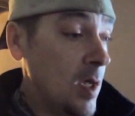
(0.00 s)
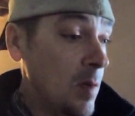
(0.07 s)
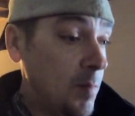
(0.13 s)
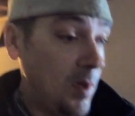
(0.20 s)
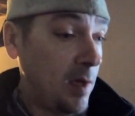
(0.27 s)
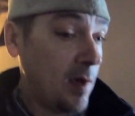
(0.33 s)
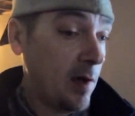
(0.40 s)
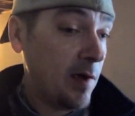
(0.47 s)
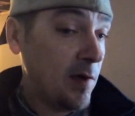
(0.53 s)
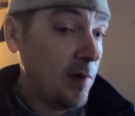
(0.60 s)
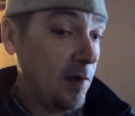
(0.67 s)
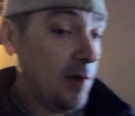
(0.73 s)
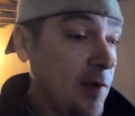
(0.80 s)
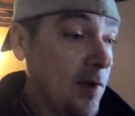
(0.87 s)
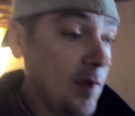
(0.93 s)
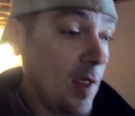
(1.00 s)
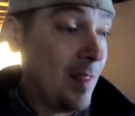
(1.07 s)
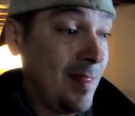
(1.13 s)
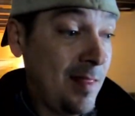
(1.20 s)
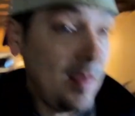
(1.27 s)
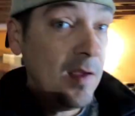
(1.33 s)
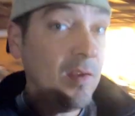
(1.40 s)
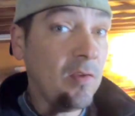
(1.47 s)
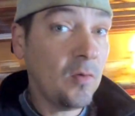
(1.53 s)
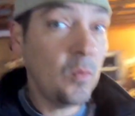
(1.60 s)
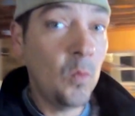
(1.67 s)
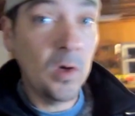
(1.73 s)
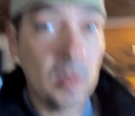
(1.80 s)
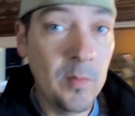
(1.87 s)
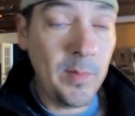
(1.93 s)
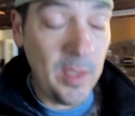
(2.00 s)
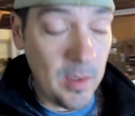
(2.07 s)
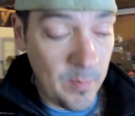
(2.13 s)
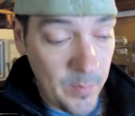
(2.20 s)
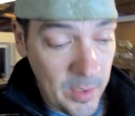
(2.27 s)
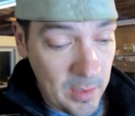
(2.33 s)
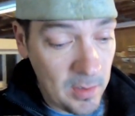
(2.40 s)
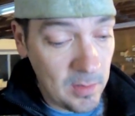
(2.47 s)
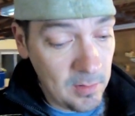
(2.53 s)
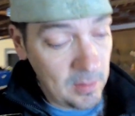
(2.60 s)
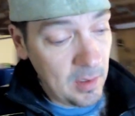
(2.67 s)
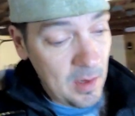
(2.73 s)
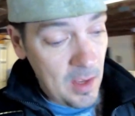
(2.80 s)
because this will be a build